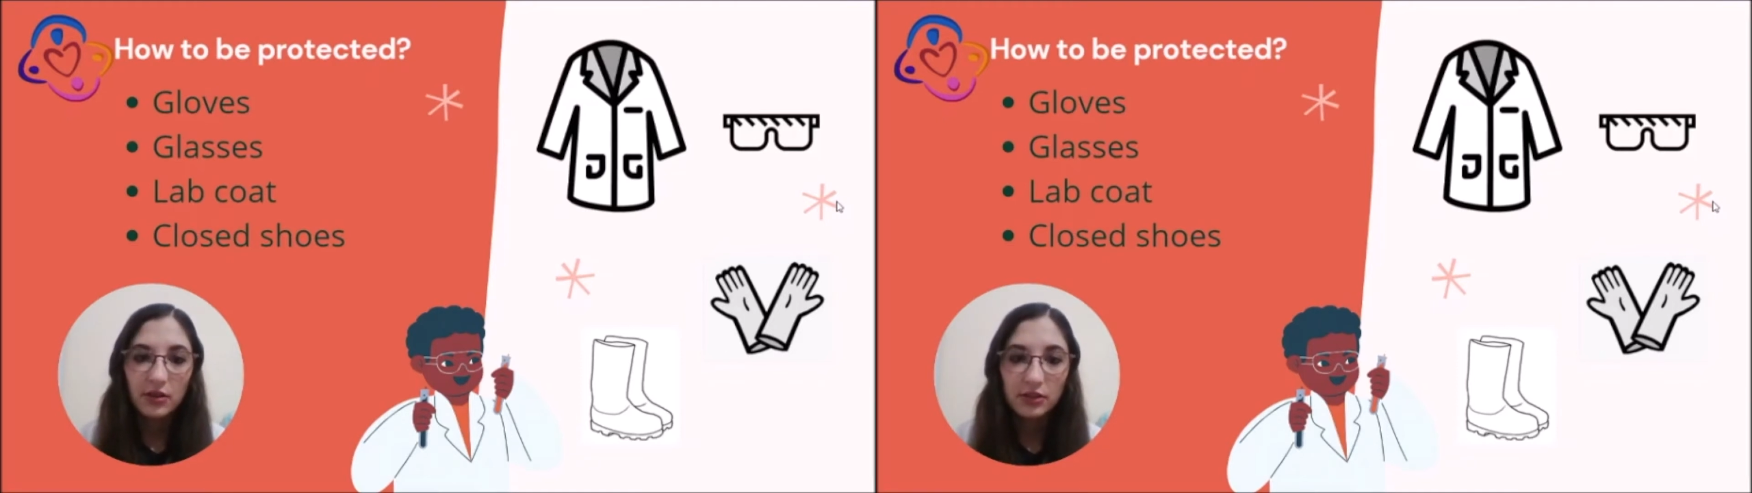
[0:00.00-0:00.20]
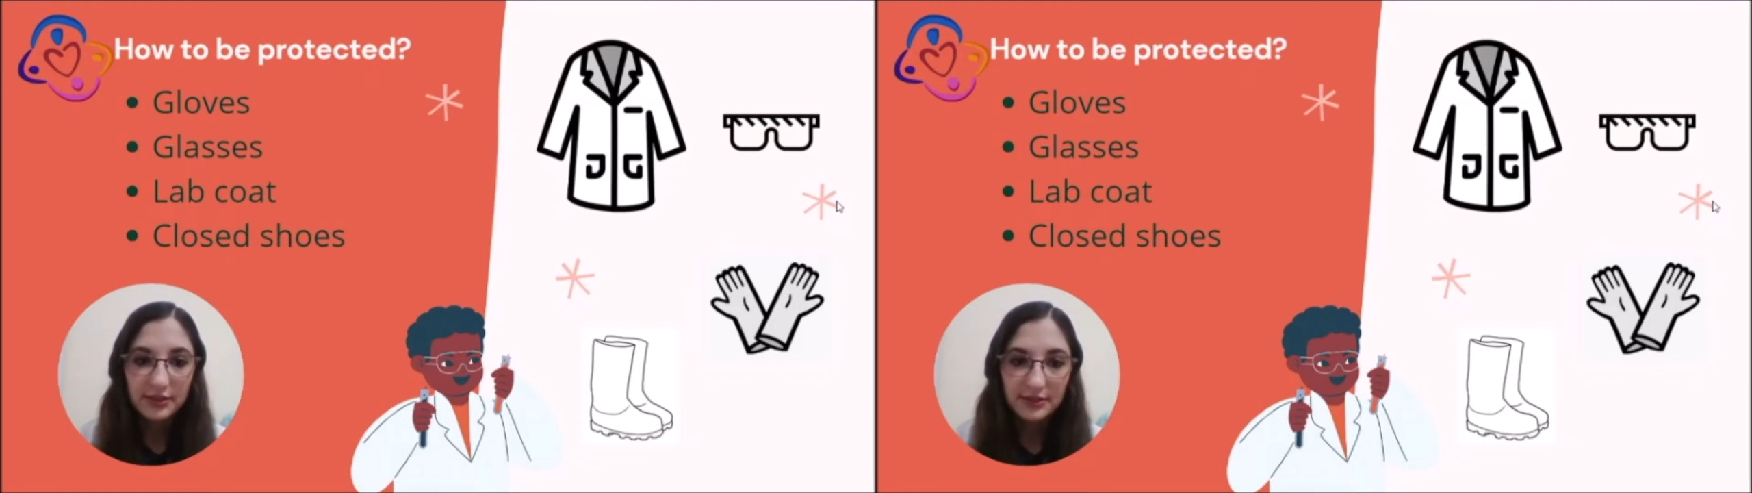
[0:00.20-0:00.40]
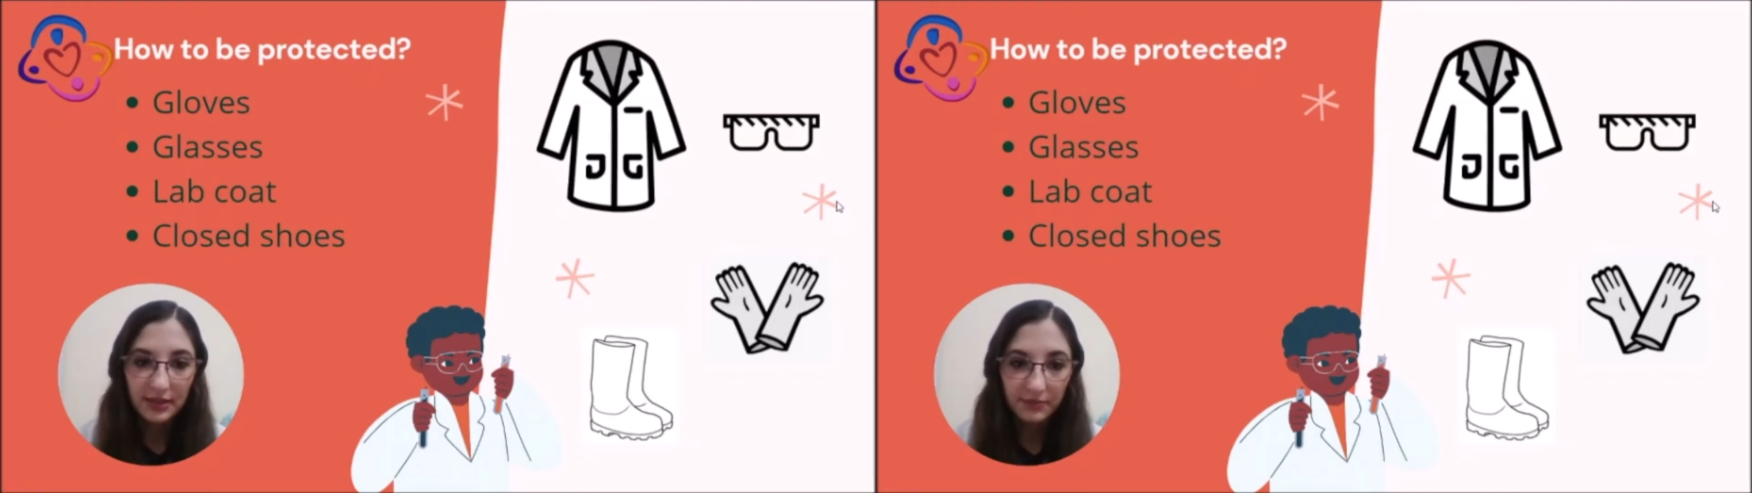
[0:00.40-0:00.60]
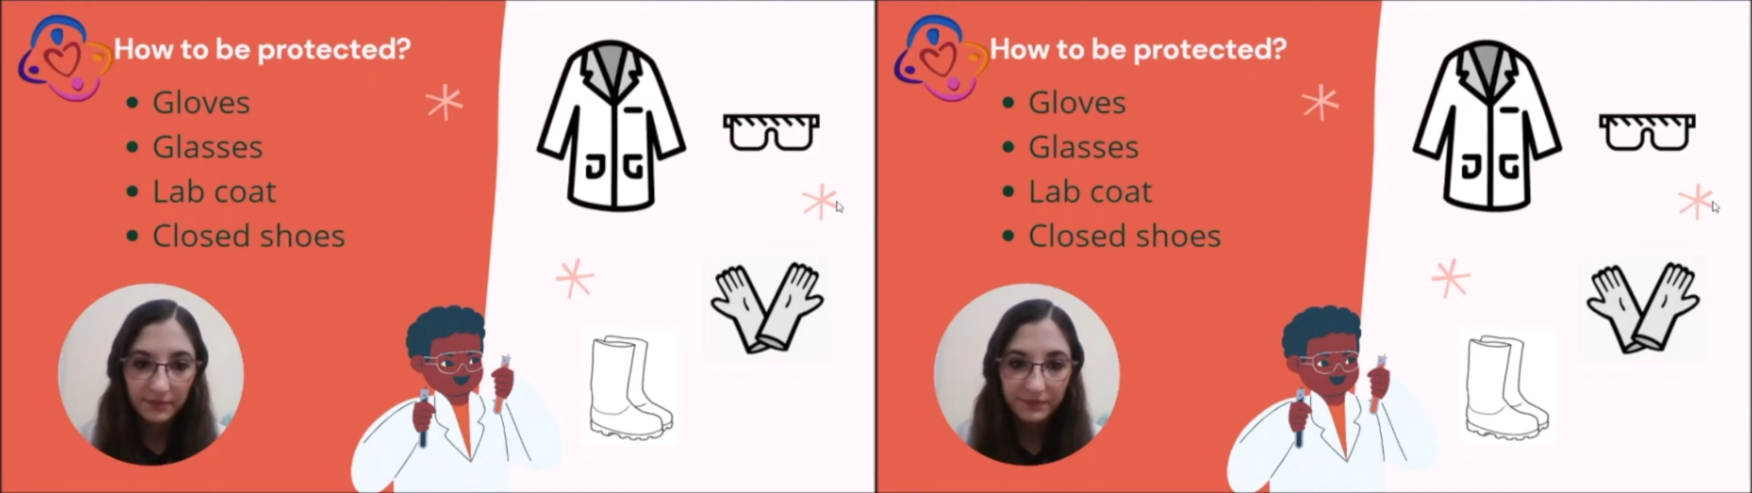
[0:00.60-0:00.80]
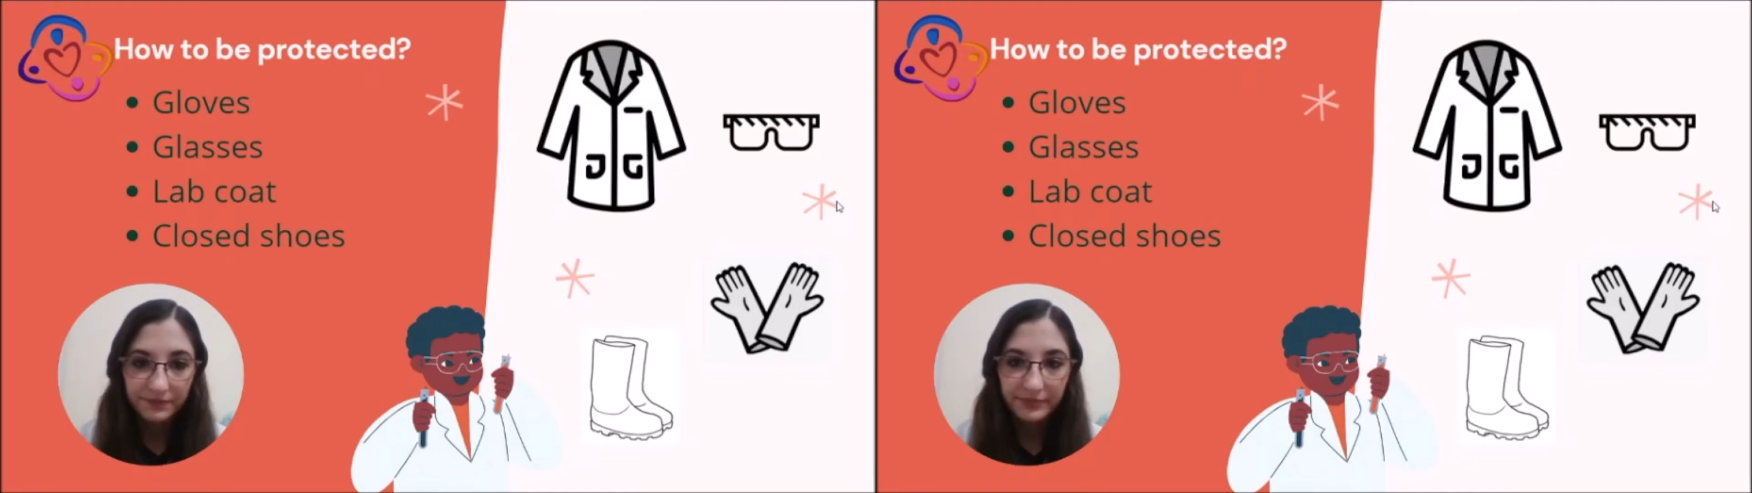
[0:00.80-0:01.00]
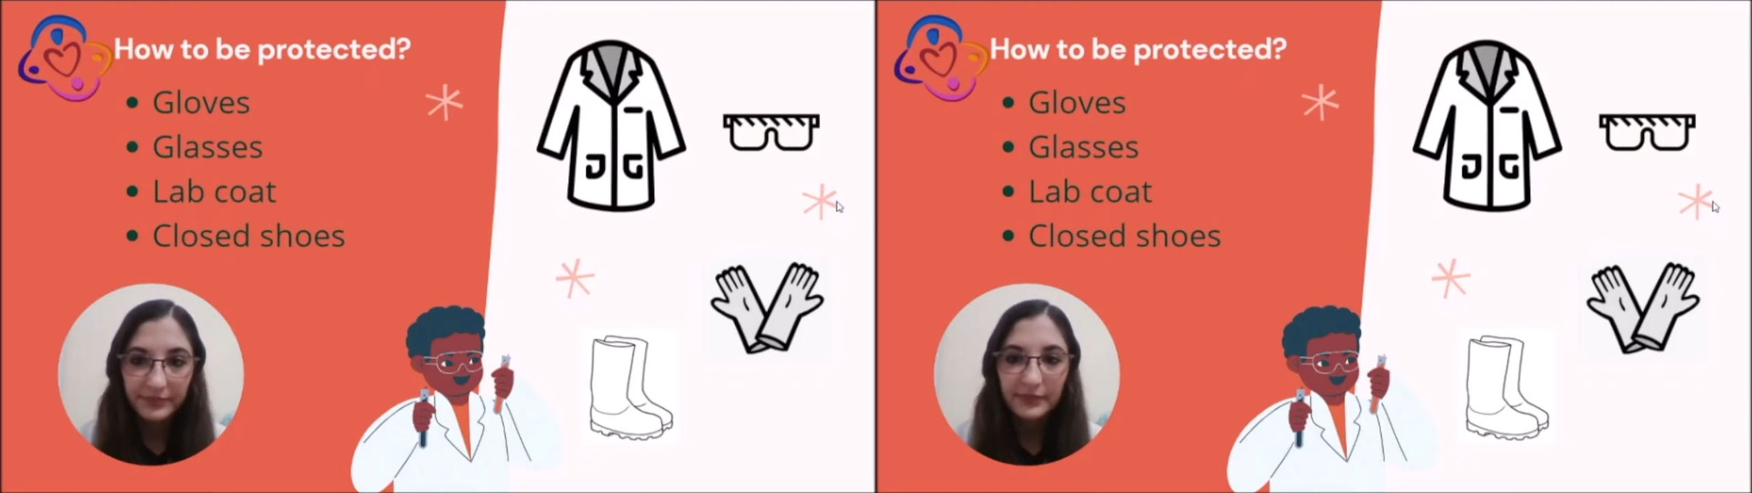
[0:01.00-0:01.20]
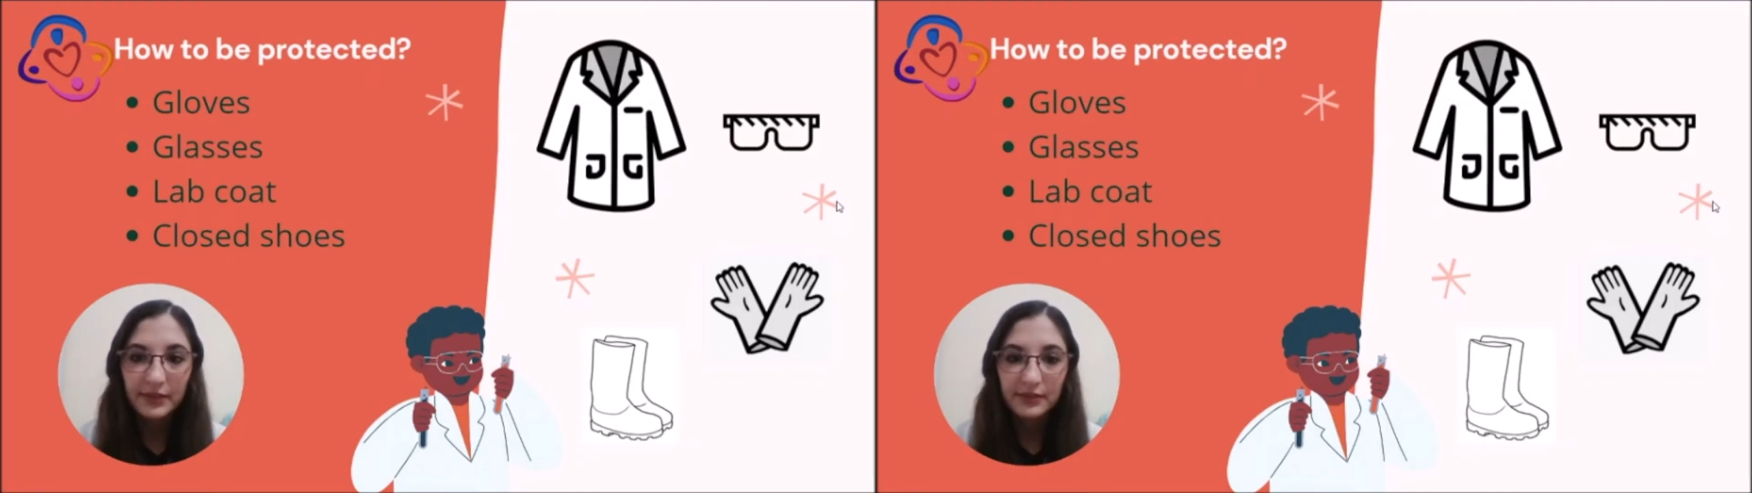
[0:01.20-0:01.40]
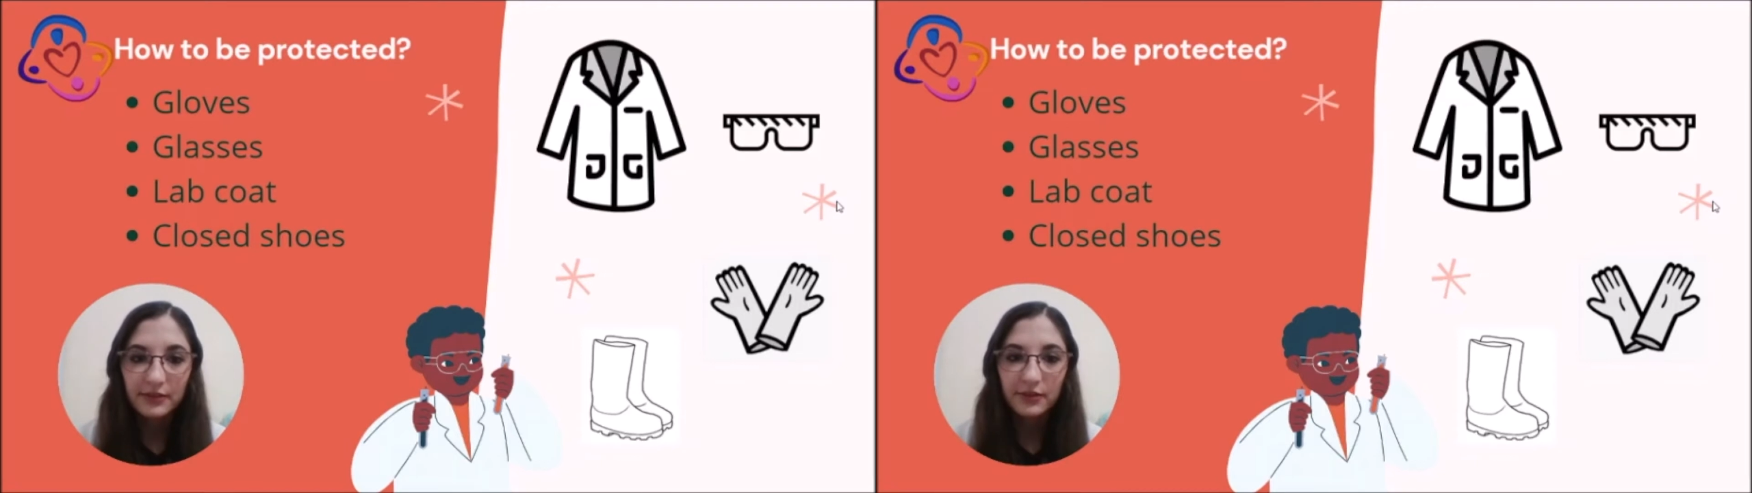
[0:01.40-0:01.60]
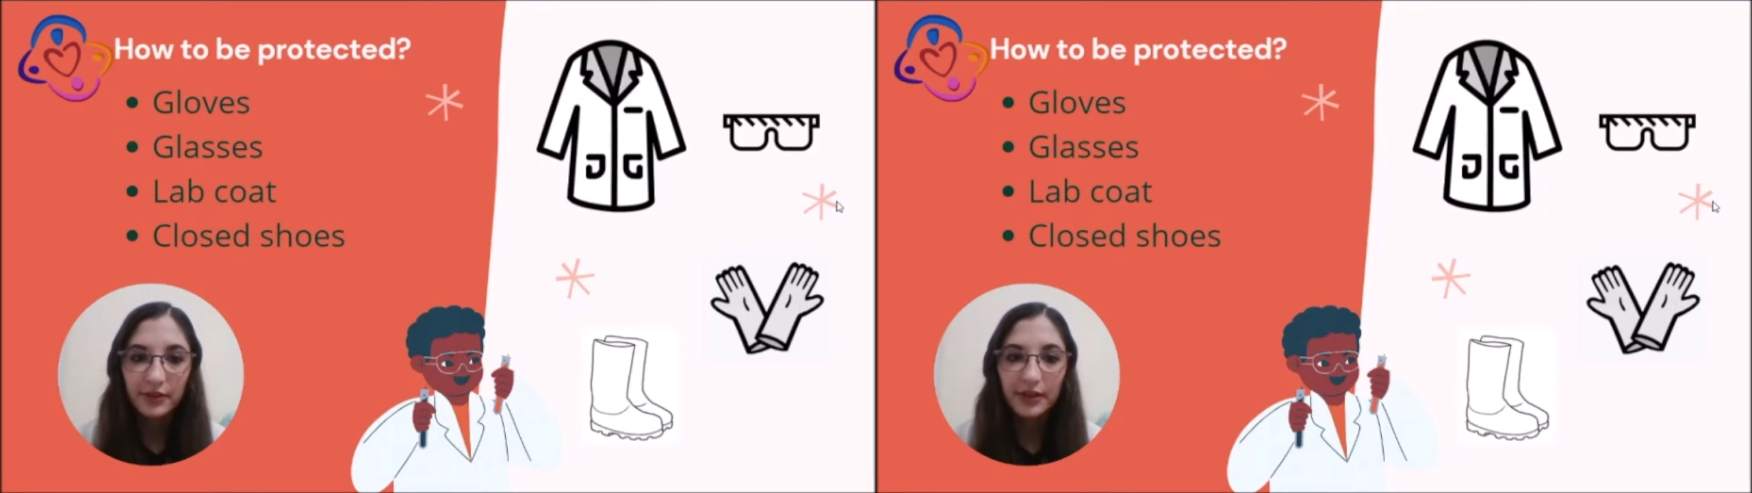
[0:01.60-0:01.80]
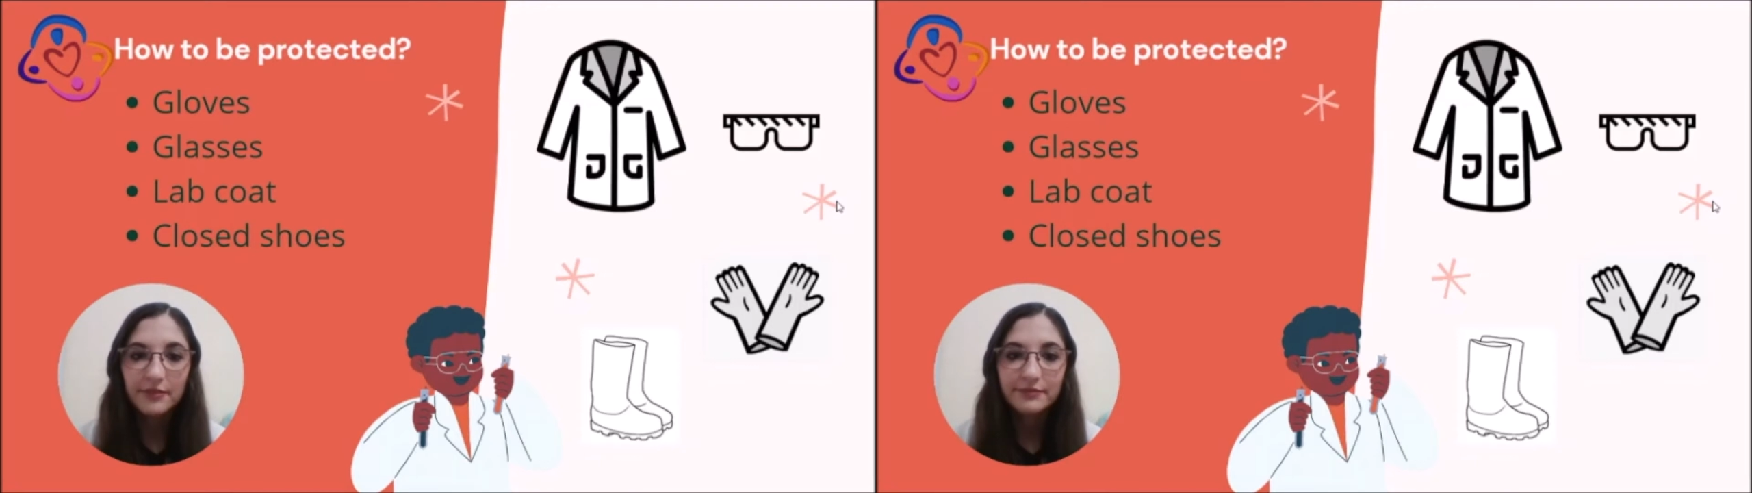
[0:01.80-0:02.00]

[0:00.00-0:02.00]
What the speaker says: all the time. Okay?